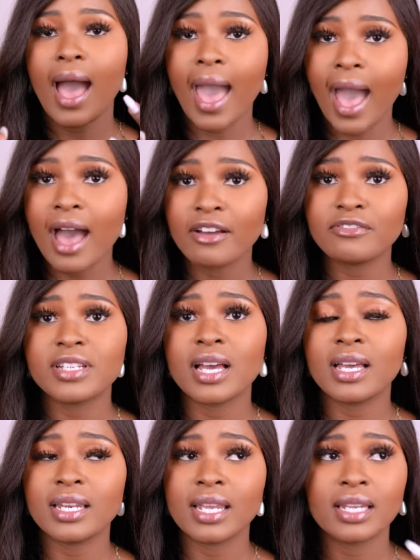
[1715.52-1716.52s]
I have
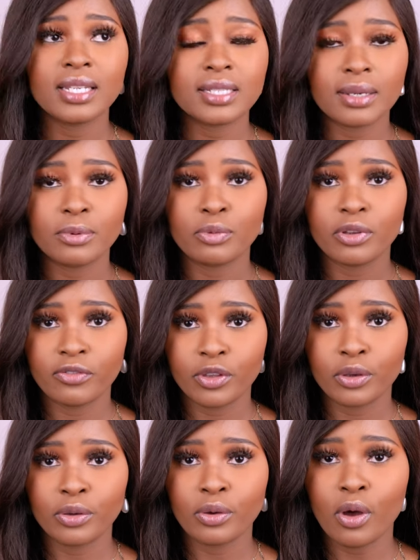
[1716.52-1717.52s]
done an in-depth
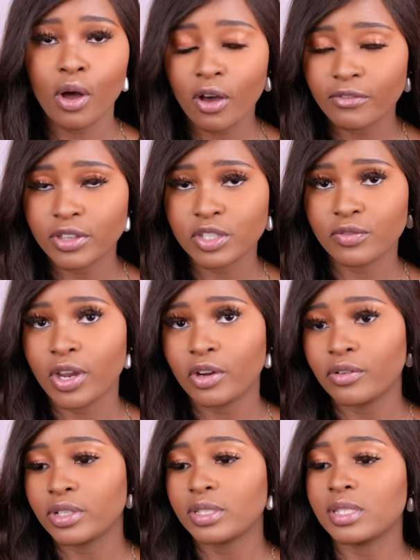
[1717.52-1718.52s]
review of this
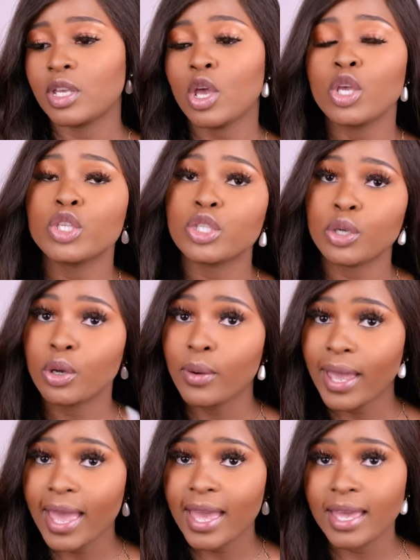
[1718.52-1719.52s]
fragrance, so go
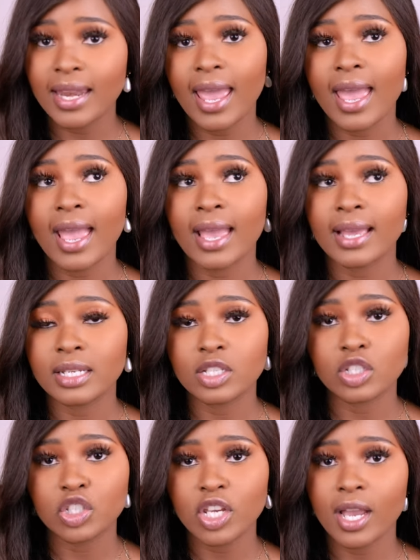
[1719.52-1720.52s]
ahead
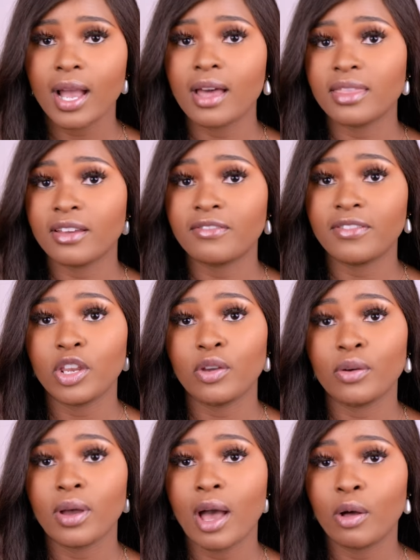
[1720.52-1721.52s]
and check out that
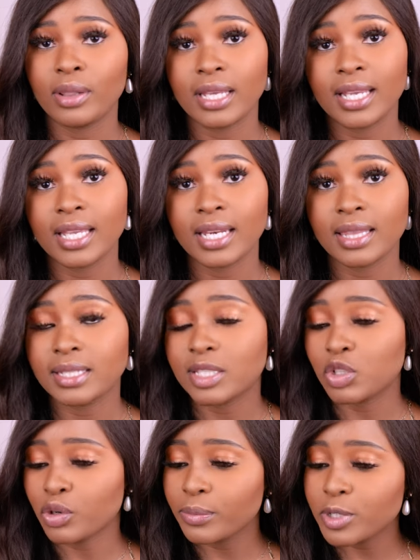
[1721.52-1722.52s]
video. I'll link it in the
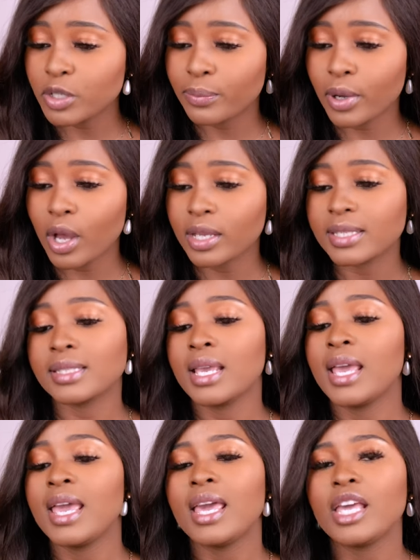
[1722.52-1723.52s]
description box.
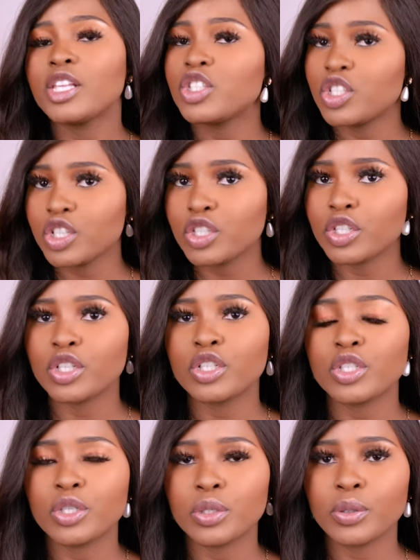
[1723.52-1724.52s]
It's just
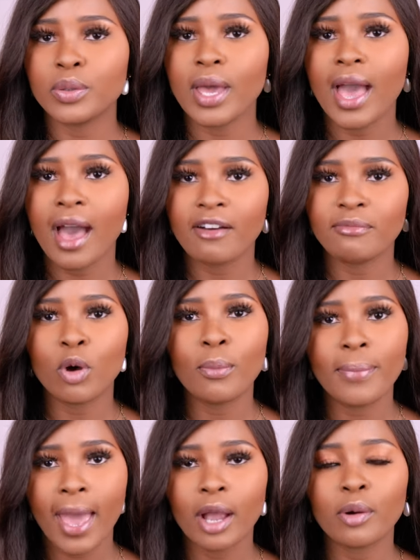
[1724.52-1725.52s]
good to have more
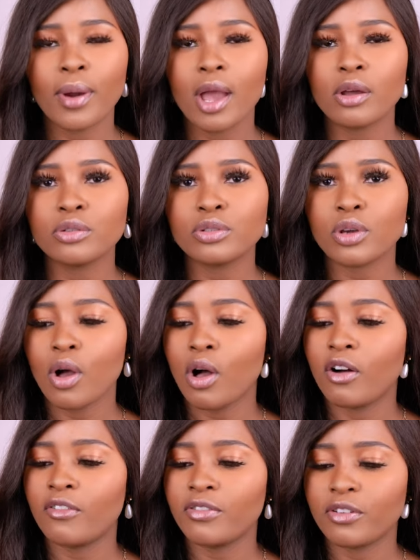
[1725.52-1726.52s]
background
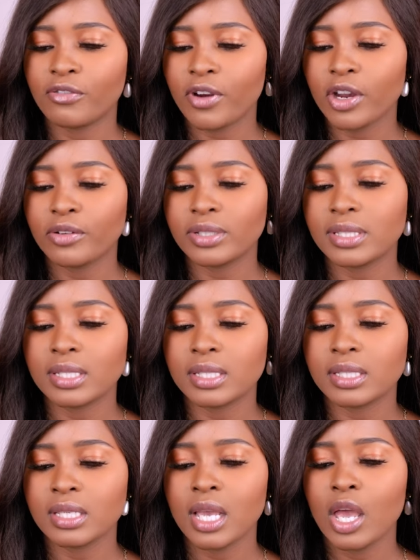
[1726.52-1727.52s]
of the
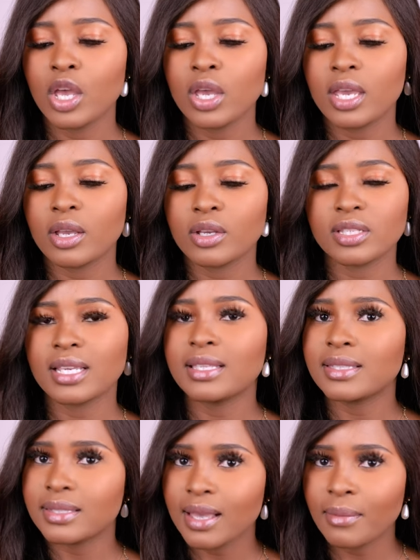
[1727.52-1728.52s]
fragrances because
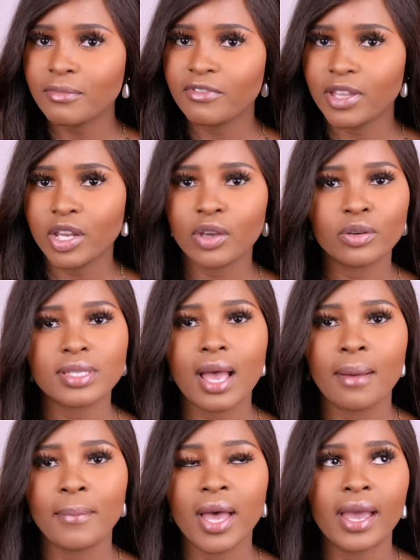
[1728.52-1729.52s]
in some videos
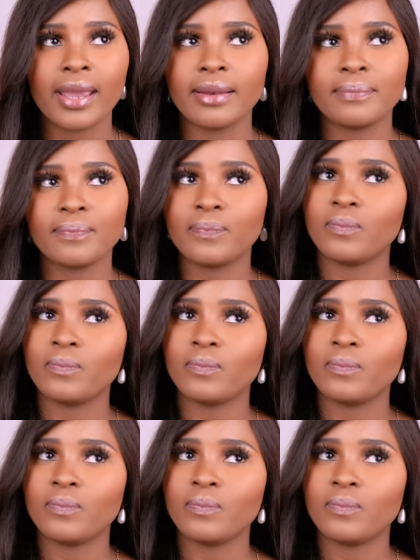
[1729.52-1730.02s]
I might,